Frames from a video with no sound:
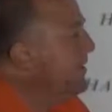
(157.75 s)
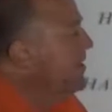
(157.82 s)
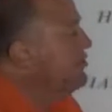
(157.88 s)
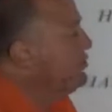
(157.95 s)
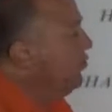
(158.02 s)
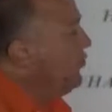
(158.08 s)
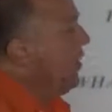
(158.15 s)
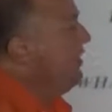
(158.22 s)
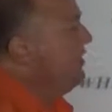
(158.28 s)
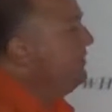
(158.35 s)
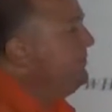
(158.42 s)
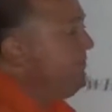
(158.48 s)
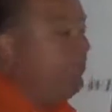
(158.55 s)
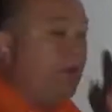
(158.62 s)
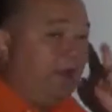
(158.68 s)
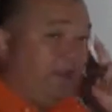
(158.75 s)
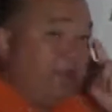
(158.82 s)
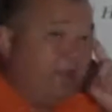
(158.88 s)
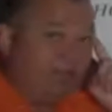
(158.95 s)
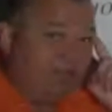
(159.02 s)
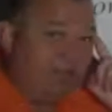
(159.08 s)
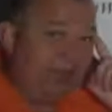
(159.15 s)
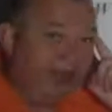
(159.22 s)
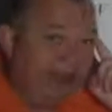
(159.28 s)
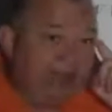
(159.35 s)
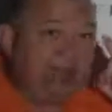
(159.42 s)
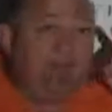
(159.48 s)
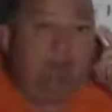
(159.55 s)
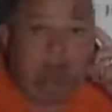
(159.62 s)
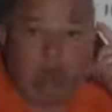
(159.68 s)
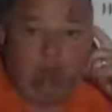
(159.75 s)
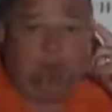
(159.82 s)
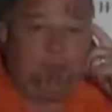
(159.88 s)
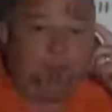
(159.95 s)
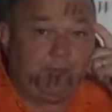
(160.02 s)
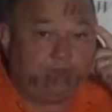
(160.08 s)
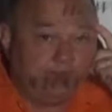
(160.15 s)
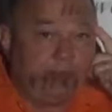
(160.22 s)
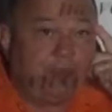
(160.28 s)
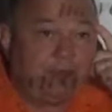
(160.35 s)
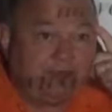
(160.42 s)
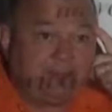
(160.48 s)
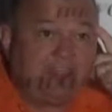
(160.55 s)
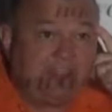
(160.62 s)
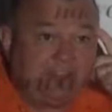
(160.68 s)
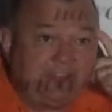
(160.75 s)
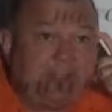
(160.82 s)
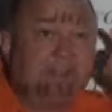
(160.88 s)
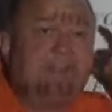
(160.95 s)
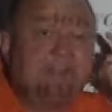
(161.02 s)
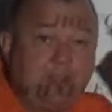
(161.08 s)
So I want you to be wary of that in your orthoneuro stations,